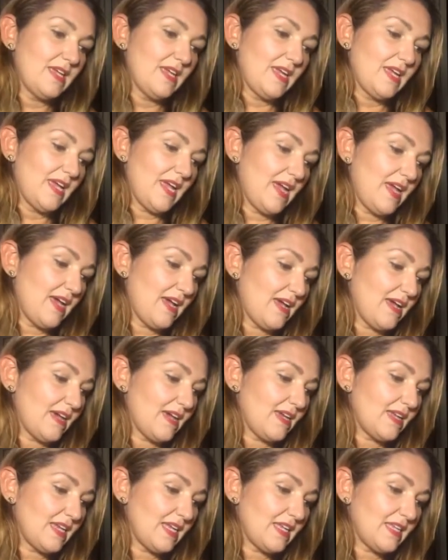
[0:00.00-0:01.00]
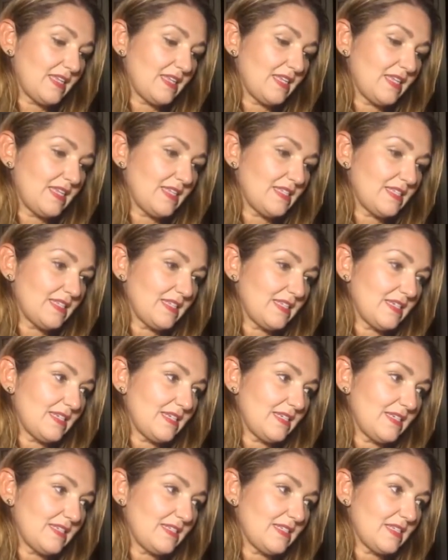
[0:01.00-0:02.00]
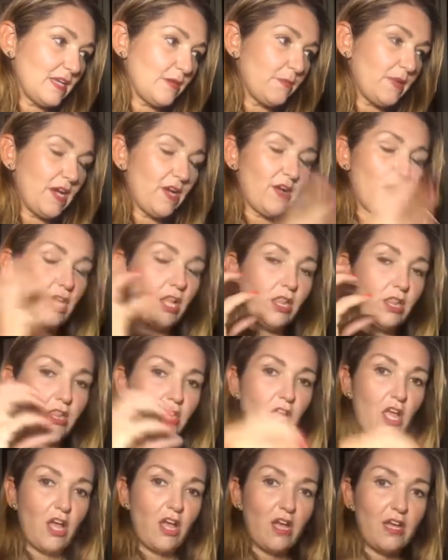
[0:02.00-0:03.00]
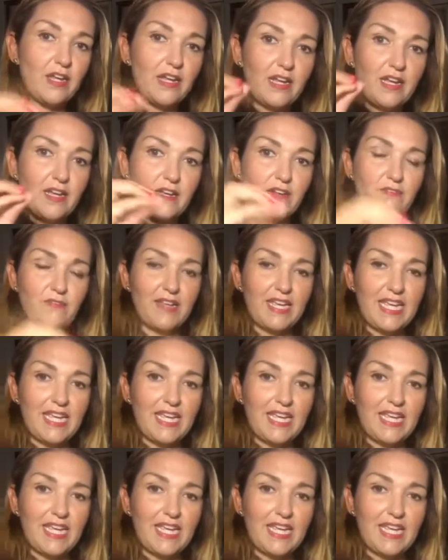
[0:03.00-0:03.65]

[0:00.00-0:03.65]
And this is about a lot of